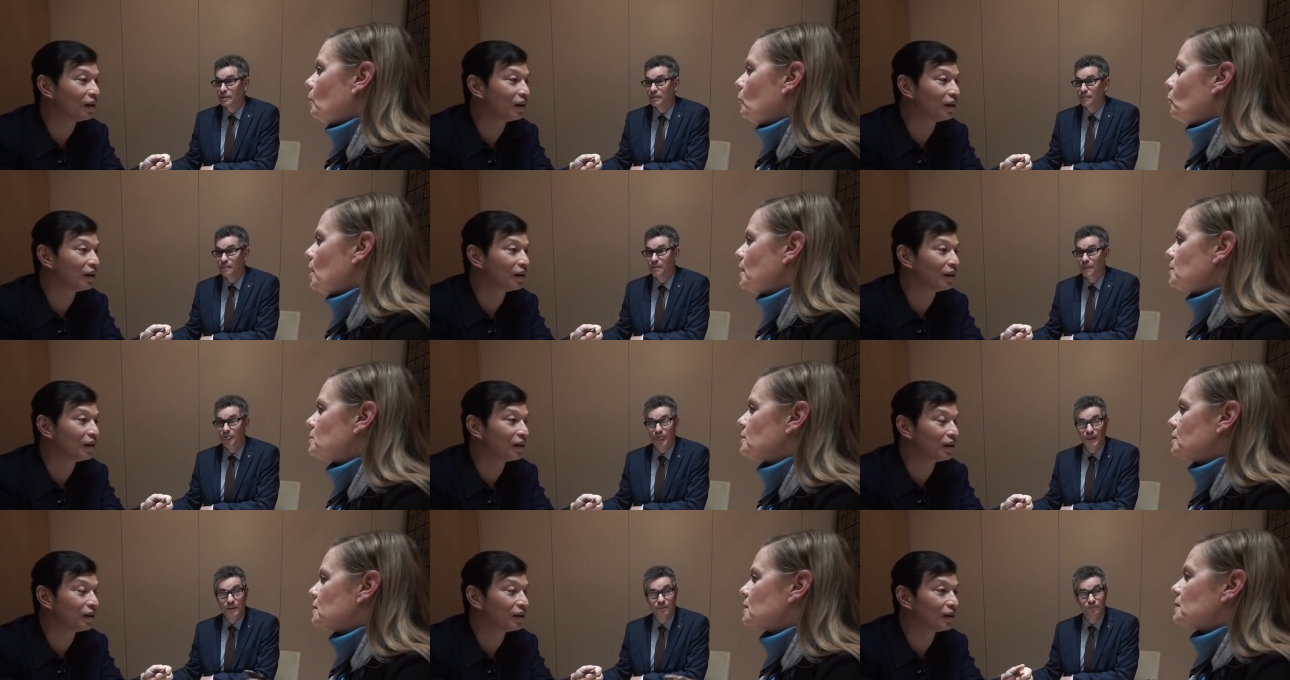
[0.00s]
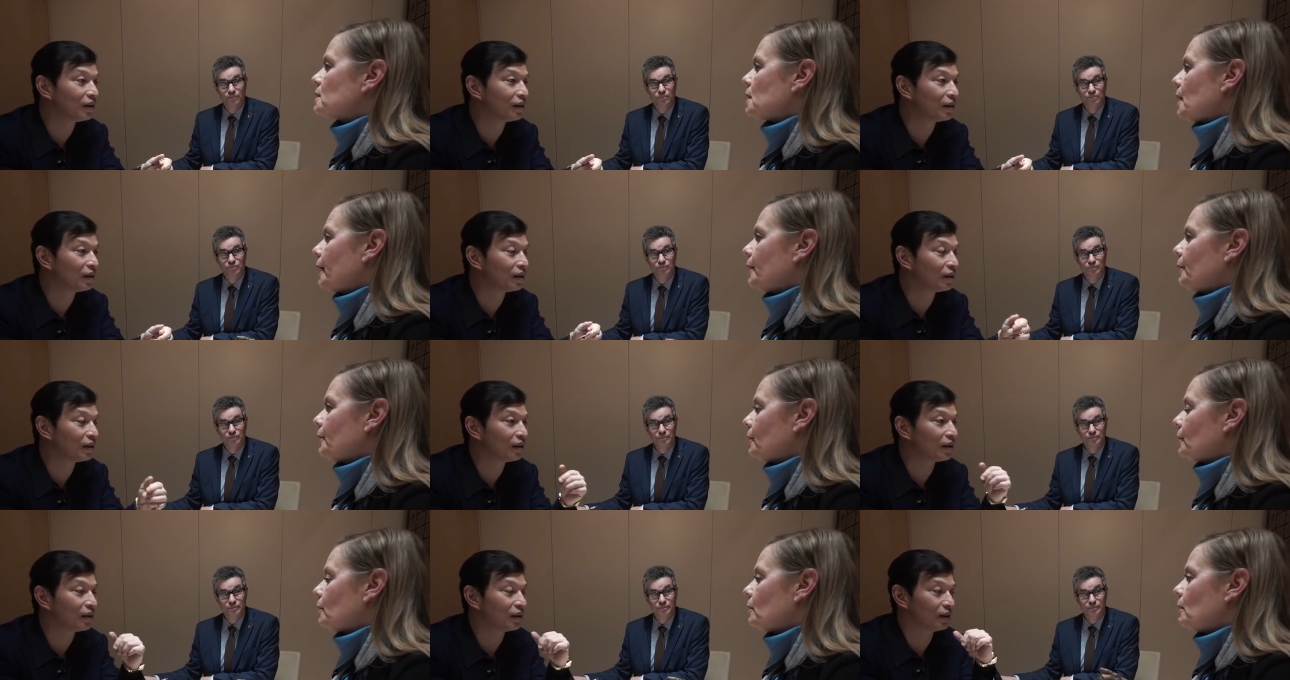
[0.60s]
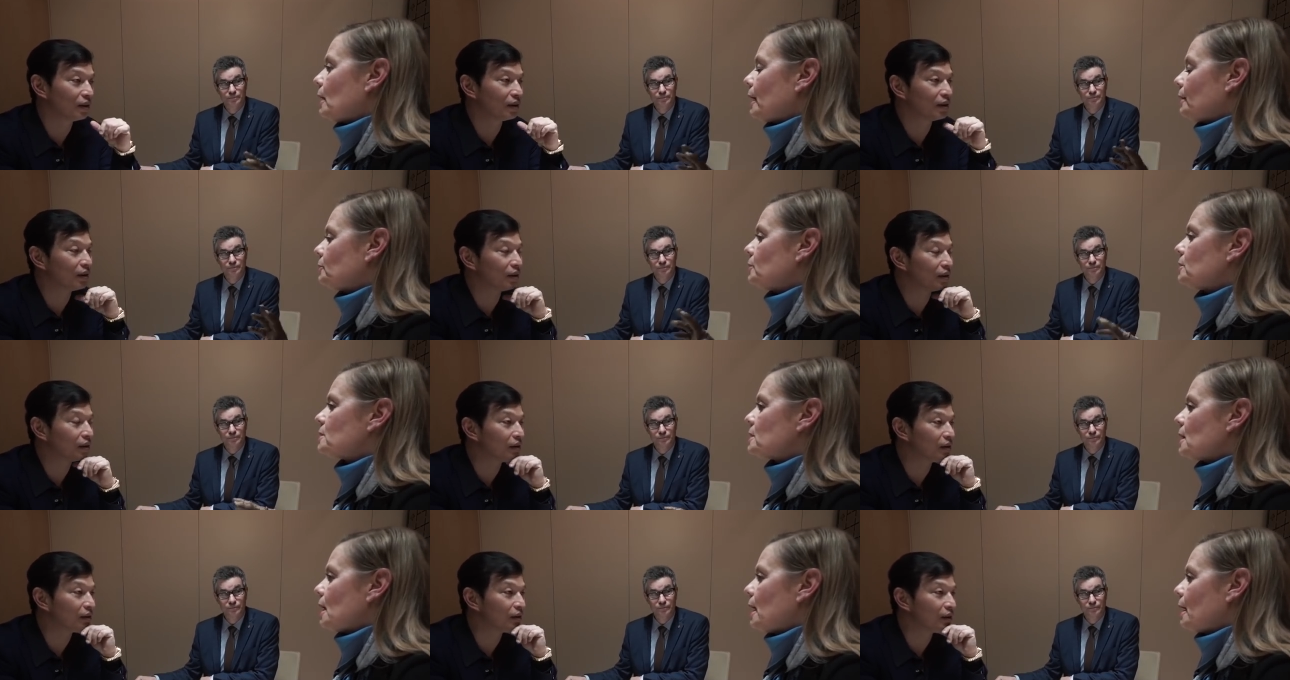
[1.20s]
Speaker 1: was a designer at
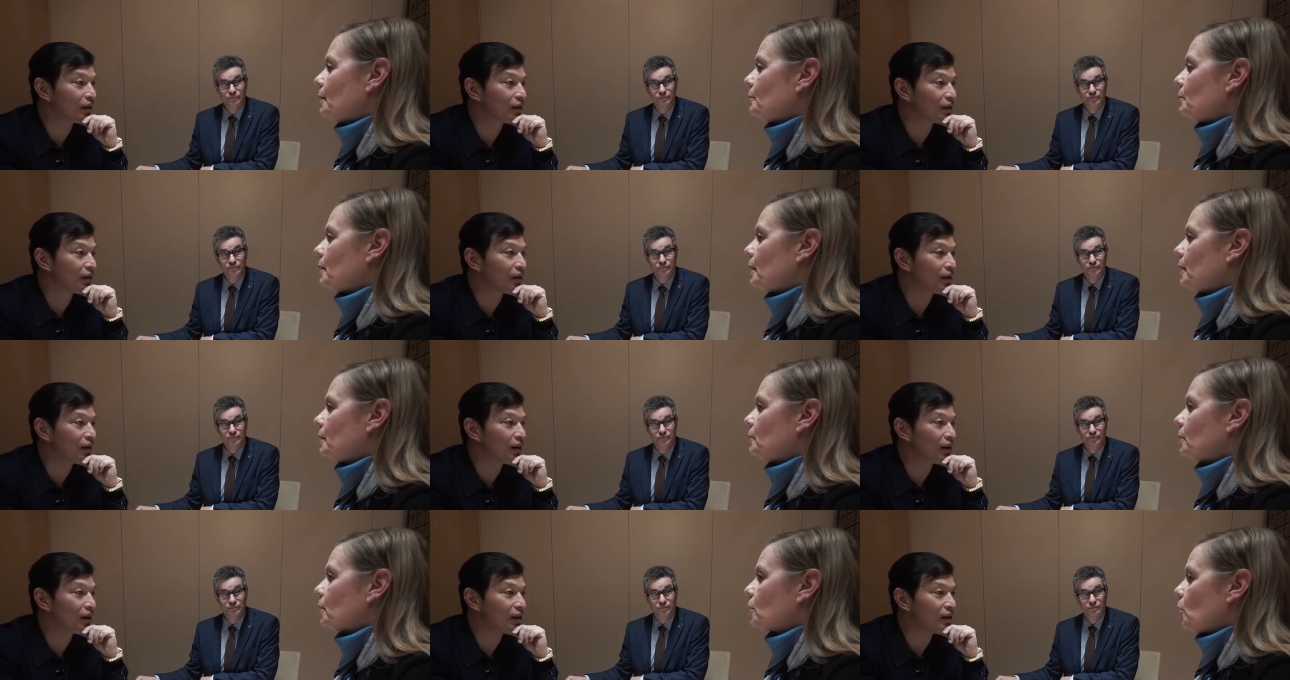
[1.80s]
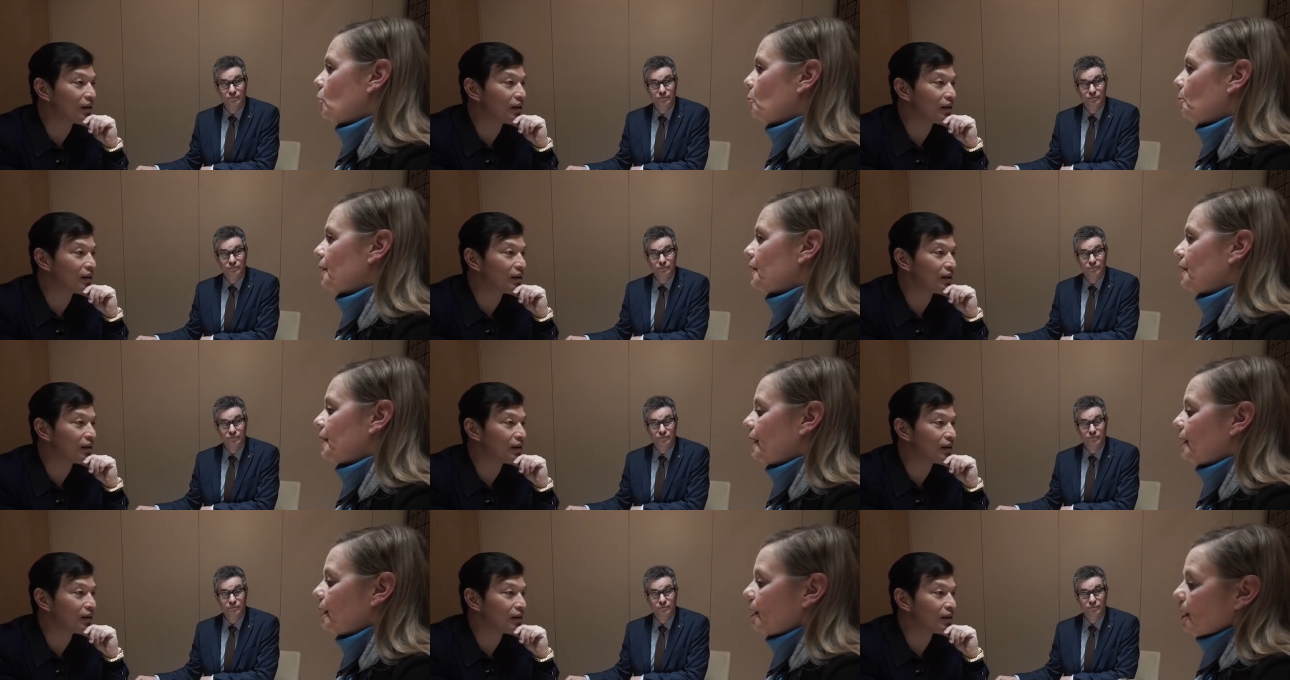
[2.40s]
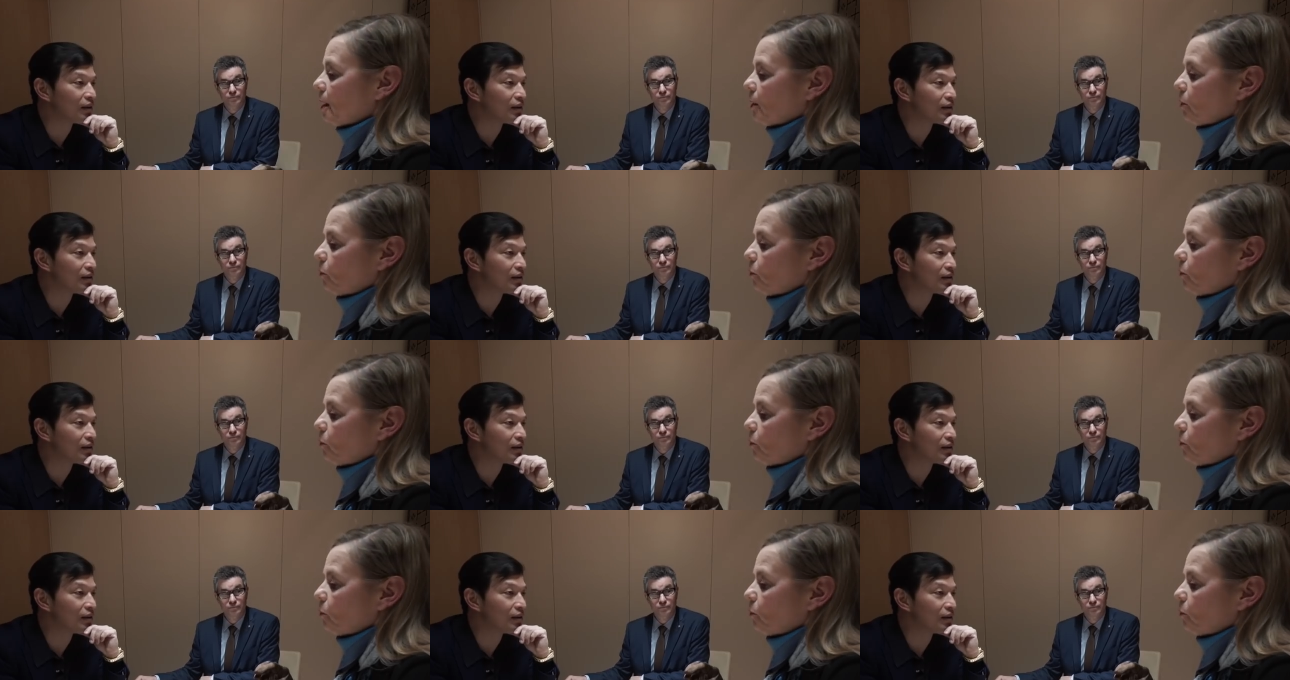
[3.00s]
the time in the company